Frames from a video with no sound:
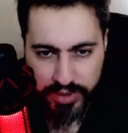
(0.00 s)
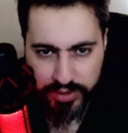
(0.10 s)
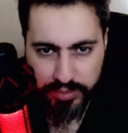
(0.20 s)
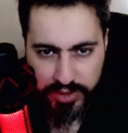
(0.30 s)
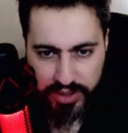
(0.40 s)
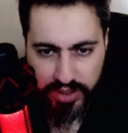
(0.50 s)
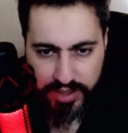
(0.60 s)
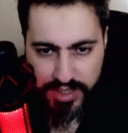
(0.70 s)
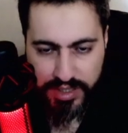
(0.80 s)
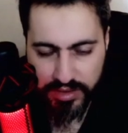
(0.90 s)
but to be
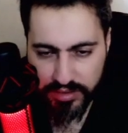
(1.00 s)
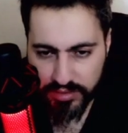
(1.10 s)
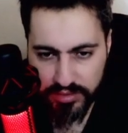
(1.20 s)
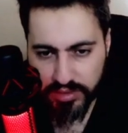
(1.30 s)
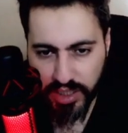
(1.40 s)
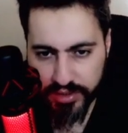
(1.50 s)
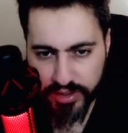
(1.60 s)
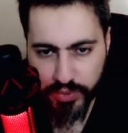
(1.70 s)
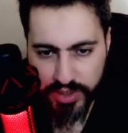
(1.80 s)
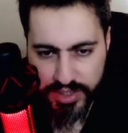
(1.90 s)
honest, I
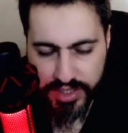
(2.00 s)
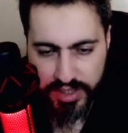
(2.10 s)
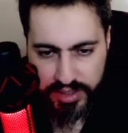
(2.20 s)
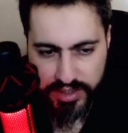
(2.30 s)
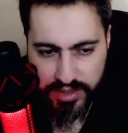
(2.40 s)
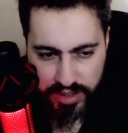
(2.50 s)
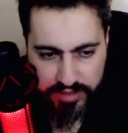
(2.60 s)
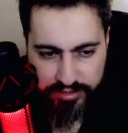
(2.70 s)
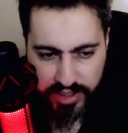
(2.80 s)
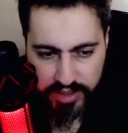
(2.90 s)
think 1 Incinerate is
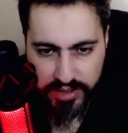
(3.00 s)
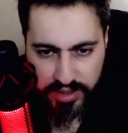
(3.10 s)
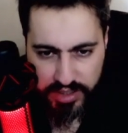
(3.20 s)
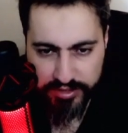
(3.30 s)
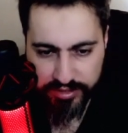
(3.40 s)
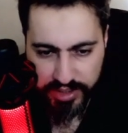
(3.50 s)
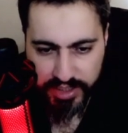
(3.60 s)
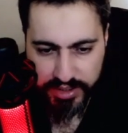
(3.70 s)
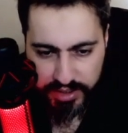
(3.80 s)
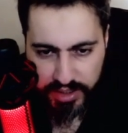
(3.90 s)
just
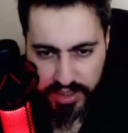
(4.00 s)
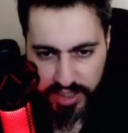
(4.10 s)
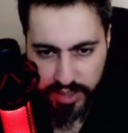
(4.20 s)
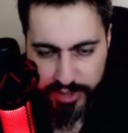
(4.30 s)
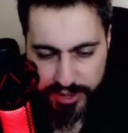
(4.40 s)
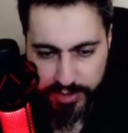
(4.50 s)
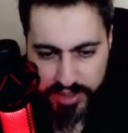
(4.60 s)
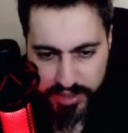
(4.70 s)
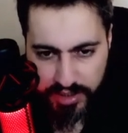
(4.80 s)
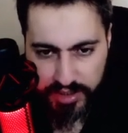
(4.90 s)
fine. And Mattbeer
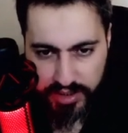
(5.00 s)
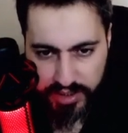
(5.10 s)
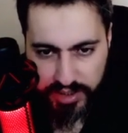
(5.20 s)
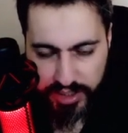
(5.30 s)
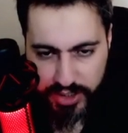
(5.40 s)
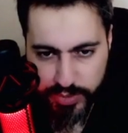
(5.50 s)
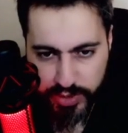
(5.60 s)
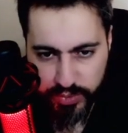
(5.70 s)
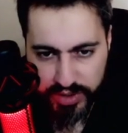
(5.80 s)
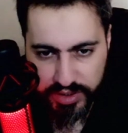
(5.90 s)
is like the
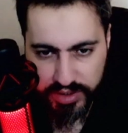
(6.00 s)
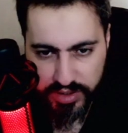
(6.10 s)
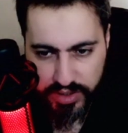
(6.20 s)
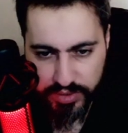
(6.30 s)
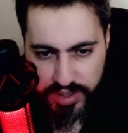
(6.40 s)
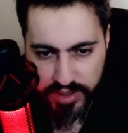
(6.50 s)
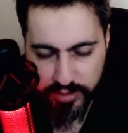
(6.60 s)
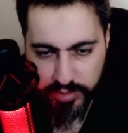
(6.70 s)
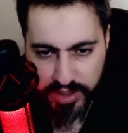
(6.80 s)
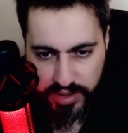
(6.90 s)
expert one here, so it's
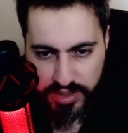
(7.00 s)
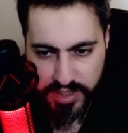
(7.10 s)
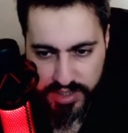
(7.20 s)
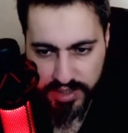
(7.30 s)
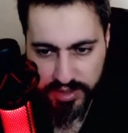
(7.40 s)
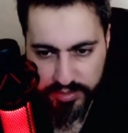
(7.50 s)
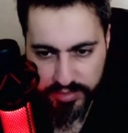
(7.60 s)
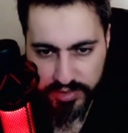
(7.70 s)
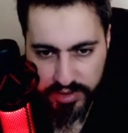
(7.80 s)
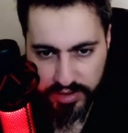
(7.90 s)
not me, it's his team.
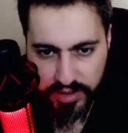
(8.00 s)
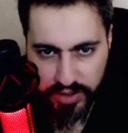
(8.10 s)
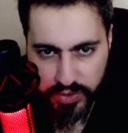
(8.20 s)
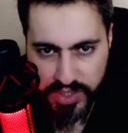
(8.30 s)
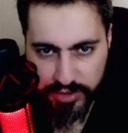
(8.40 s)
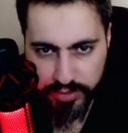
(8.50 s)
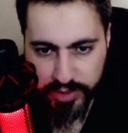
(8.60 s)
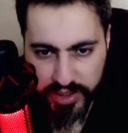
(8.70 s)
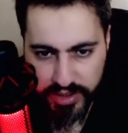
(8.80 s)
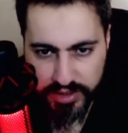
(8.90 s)
He knows how to
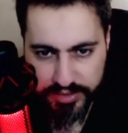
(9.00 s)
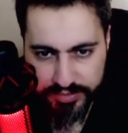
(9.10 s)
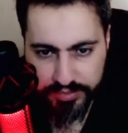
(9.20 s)
play it.